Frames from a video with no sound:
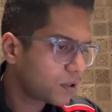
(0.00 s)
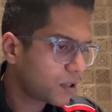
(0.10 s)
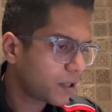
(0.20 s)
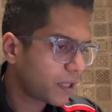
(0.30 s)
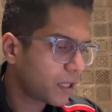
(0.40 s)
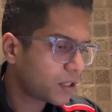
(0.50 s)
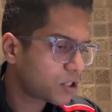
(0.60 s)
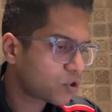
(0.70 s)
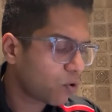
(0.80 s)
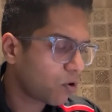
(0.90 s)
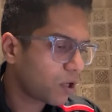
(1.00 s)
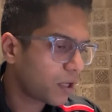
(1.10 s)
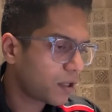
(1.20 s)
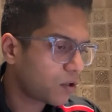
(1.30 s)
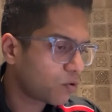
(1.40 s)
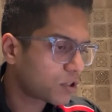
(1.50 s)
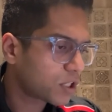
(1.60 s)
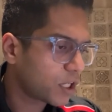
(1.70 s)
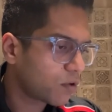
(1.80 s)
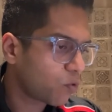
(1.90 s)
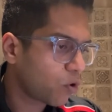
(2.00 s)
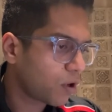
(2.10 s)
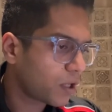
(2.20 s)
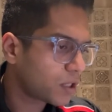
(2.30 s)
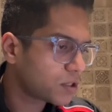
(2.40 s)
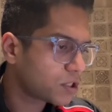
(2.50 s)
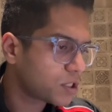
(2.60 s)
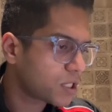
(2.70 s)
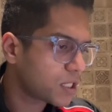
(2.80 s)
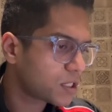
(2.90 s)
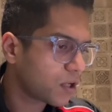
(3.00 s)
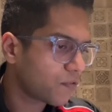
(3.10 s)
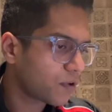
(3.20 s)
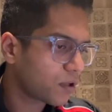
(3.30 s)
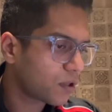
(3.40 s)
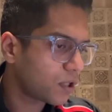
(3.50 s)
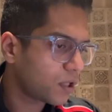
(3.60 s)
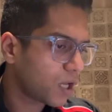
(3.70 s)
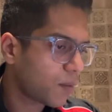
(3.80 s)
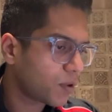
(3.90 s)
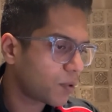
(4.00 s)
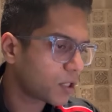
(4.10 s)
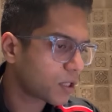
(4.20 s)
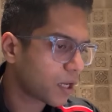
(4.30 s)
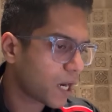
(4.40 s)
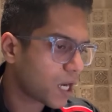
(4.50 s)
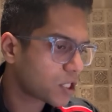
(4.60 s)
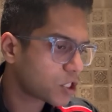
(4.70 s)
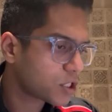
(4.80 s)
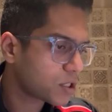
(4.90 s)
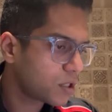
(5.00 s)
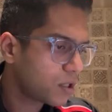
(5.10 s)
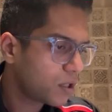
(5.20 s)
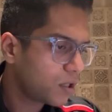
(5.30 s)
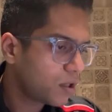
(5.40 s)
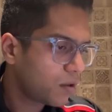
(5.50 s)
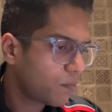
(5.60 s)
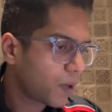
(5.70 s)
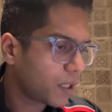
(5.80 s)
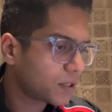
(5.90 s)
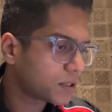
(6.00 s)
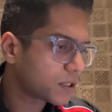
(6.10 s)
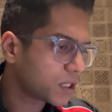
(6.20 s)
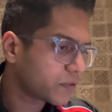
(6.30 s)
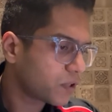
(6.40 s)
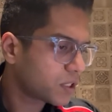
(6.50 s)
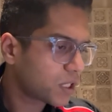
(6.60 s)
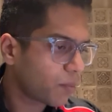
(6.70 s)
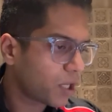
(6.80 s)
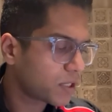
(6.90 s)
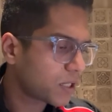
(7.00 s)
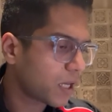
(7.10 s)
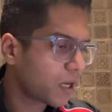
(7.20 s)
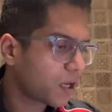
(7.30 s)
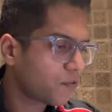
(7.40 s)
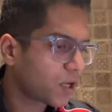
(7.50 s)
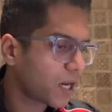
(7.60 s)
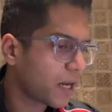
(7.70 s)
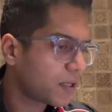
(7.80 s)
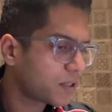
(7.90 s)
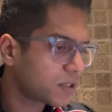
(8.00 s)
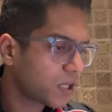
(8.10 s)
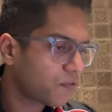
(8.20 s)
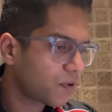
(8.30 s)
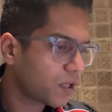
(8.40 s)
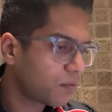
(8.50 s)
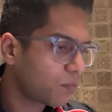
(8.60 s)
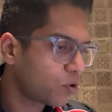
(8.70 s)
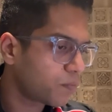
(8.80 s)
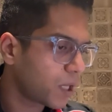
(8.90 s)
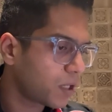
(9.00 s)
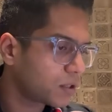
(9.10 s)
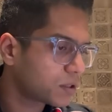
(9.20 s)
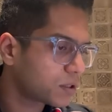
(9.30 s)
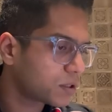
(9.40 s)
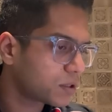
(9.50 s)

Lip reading: triggering stall and don't sink warnings these days after the Ahmedabad crash. Pilots successfully stabilized the aircraft and landed safely. Both pilots,